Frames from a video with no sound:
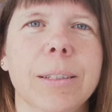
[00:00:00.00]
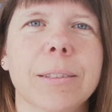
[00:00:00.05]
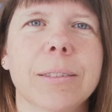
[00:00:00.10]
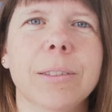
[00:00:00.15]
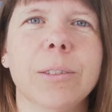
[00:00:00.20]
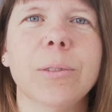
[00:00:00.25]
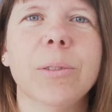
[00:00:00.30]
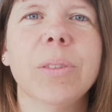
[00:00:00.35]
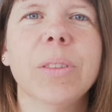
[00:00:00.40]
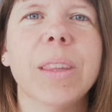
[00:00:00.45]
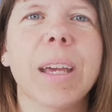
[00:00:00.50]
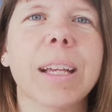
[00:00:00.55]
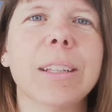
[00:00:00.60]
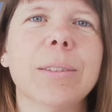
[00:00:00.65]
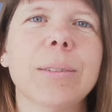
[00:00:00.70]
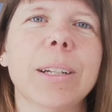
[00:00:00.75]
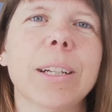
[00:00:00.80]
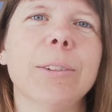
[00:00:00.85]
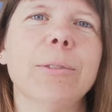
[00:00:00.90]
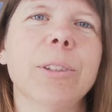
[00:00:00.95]
So
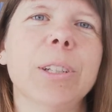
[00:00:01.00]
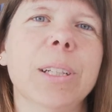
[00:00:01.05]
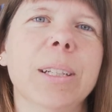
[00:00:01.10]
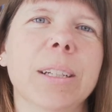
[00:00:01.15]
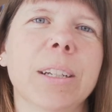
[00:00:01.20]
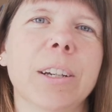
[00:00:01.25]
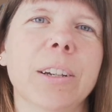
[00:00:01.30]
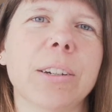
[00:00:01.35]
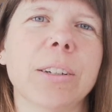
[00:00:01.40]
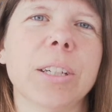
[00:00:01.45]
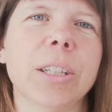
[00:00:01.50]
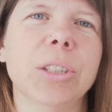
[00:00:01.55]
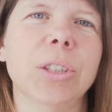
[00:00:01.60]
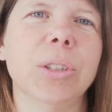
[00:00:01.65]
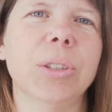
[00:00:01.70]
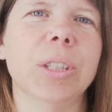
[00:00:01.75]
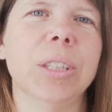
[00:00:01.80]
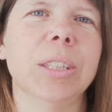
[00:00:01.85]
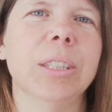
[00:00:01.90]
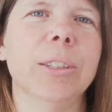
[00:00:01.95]
that's what I want to encourage
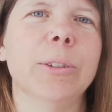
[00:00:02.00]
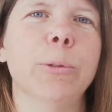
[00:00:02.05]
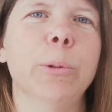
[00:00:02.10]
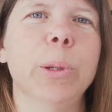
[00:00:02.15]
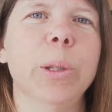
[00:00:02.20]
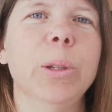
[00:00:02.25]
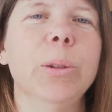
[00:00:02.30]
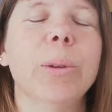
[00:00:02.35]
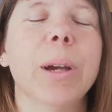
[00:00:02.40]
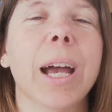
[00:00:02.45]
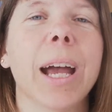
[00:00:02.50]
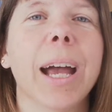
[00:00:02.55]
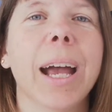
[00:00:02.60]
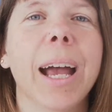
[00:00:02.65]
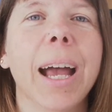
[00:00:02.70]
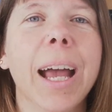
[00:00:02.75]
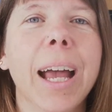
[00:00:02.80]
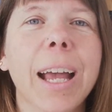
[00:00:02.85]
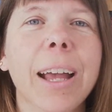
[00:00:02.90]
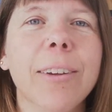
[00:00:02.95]
you to do when you
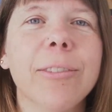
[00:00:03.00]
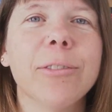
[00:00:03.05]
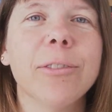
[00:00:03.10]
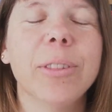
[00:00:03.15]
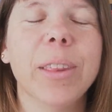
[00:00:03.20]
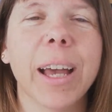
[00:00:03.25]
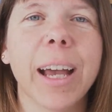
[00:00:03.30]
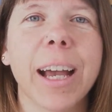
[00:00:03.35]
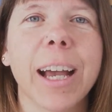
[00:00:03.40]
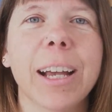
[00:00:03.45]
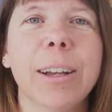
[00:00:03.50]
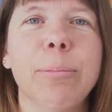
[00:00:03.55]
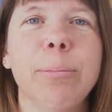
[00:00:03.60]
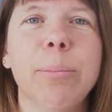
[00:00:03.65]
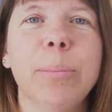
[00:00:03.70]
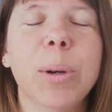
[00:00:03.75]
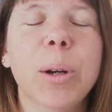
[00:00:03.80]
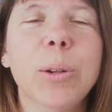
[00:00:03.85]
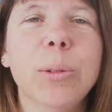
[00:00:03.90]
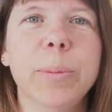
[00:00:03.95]
have that
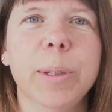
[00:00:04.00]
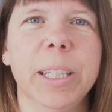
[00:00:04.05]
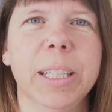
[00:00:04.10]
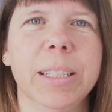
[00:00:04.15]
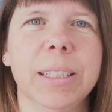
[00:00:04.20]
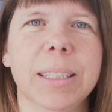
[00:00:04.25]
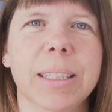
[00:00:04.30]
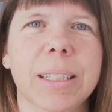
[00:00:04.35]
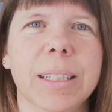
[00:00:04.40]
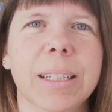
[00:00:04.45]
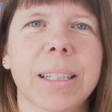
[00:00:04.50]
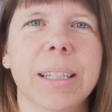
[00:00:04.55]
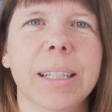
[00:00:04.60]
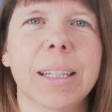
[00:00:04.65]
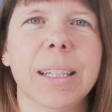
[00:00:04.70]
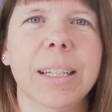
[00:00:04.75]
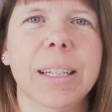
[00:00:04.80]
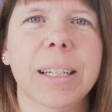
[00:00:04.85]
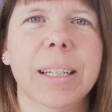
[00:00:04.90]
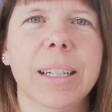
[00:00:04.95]
moment.
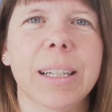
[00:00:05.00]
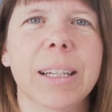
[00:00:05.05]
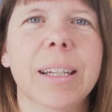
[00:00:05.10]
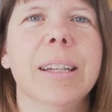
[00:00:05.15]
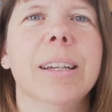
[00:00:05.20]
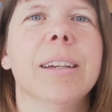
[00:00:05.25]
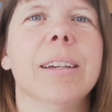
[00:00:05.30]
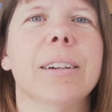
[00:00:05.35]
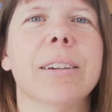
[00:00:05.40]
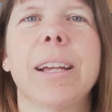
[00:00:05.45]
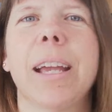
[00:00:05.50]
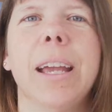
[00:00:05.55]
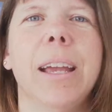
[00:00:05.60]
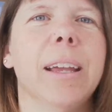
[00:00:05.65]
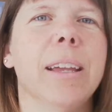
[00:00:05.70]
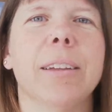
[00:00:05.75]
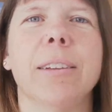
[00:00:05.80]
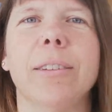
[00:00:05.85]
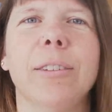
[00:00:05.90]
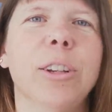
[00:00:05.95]

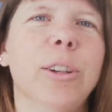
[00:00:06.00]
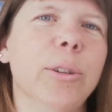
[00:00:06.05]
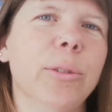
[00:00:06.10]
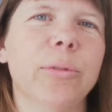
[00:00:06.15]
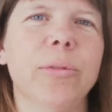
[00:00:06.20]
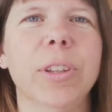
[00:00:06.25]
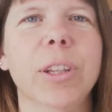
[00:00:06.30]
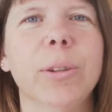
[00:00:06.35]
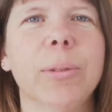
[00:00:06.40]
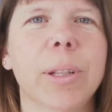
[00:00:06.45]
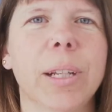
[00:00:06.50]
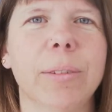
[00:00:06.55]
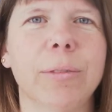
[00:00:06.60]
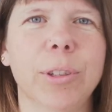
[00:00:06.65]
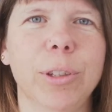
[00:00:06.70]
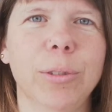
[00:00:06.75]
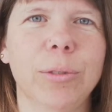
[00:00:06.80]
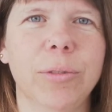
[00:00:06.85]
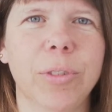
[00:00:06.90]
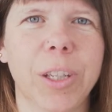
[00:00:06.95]
Okay, you know, feel whatever
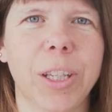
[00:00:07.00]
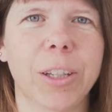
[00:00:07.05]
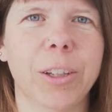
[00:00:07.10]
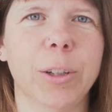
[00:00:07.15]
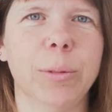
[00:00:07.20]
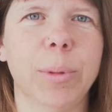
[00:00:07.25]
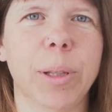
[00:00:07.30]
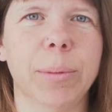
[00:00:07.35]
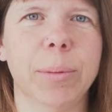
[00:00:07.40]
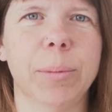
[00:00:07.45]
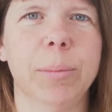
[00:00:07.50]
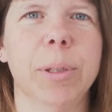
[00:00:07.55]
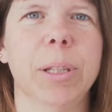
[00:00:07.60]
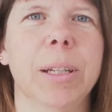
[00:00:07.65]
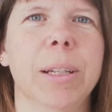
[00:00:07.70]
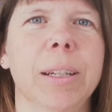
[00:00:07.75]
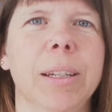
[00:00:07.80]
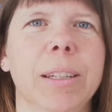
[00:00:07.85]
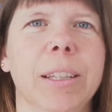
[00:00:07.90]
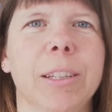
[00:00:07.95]
you feel, blah, blah,
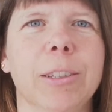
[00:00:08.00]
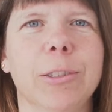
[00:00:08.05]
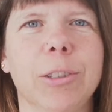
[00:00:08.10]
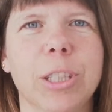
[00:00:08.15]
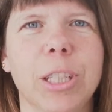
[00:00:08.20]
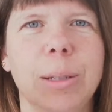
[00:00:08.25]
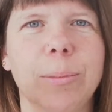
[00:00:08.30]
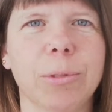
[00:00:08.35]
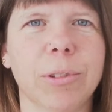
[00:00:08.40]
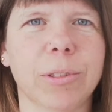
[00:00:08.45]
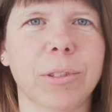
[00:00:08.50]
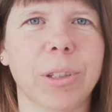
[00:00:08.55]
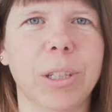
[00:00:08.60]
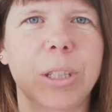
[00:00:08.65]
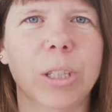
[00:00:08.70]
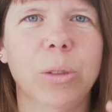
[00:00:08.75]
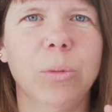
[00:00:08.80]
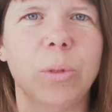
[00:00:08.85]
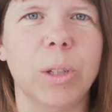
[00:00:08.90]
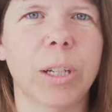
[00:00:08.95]
blah, guilt, shame,
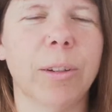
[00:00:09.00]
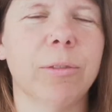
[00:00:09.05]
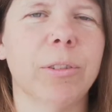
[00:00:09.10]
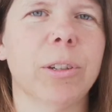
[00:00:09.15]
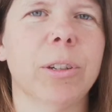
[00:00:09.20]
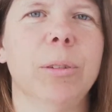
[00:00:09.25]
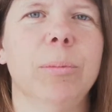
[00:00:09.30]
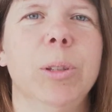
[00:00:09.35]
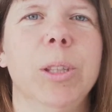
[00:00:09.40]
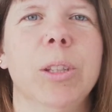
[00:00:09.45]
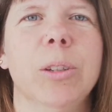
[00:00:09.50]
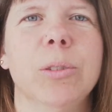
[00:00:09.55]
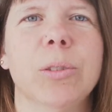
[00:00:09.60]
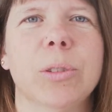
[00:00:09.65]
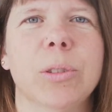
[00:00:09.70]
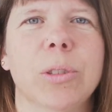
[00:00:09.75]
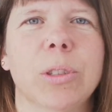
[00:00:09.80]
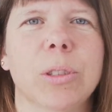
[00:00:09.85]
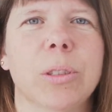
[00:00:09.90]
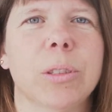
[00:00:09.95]
frustration, whatever. I mean, those
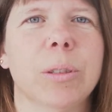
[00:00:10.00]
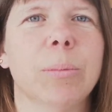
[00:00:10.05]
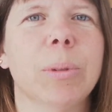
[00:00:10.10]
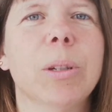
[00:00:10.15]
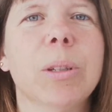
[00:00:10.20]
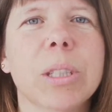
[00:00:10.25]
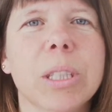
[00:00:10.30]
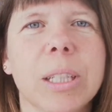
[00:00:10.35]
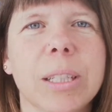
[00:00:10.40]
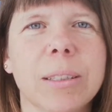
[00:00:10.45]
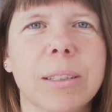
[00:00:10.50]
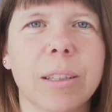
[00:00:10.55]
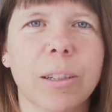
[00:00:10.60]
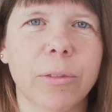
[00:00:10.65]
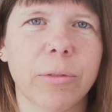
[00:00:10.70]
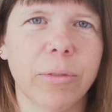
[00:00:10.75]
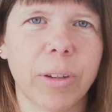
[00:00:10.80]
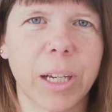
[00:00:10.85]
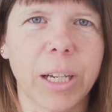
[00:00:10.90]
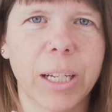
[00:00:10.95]
are just emotions.
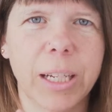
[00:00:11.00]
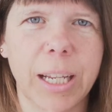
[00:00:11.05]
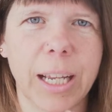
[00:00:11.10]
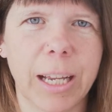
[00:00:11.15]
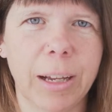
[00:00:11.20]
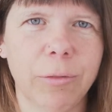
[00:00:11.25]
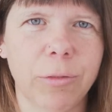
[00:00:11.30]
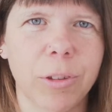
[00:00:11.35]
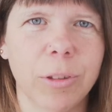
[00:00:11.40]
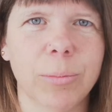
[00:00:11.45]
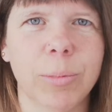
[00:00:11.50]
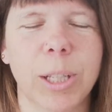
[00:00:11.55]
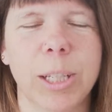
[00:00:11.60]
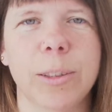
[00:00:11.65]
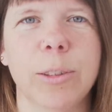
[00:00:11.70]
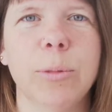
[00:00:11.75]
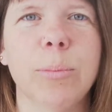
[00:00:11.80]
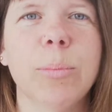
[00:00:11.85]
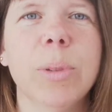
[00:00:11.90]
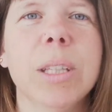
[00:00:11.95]
They're fine. Have them,
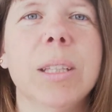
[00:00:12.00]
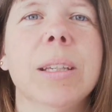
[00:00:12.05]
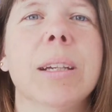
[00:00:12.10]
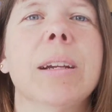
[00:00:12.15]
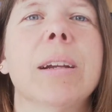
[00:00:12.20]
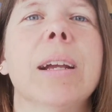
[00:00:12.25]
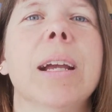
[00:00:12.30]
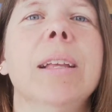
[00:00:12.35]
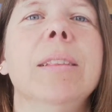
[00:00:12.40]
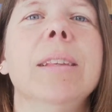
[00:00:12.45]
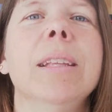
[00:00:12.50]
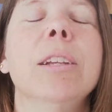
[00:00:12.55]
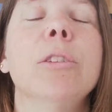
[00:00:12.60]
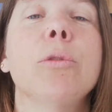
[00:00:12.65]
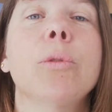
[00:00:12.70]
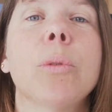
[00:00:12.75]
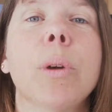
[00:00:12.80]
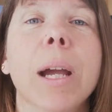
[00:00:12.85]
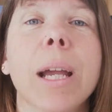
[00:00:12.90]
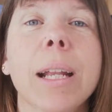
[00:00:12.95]
let them be there. And then
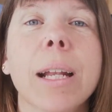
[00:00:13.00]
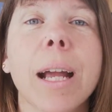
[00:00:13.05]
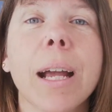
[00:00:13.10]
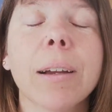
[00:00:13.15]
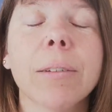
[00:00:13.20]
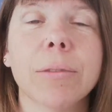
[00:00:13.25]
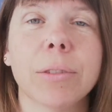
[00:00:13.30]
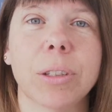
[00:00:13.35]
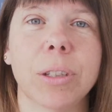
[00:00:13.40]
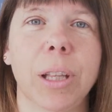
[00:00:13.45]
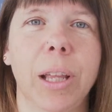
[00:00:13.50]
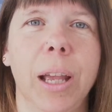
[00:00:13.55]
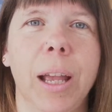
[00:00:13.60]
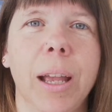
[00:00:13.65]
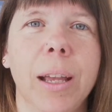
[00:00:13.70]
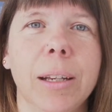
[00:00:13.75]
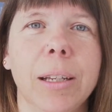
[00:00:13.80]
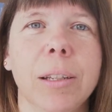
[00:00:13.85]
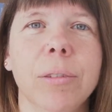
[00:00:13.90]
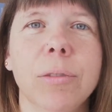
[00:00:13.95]
right after
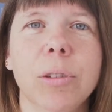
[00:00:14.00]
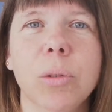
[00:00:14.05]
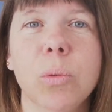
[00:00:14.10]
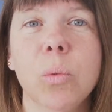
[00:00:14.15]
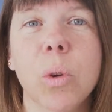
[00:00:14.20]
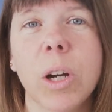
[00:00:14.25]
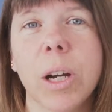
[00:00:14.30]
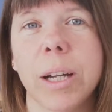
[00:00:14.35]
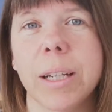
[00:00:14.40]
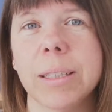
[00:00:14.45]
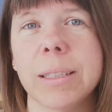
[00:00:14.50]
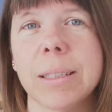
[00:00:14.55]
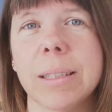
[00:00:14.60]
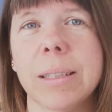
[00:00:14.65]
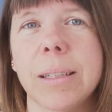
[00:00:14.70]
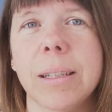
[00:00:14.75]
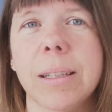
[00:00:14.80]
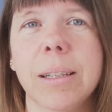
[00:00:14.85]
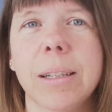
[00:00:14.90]
that, if you want,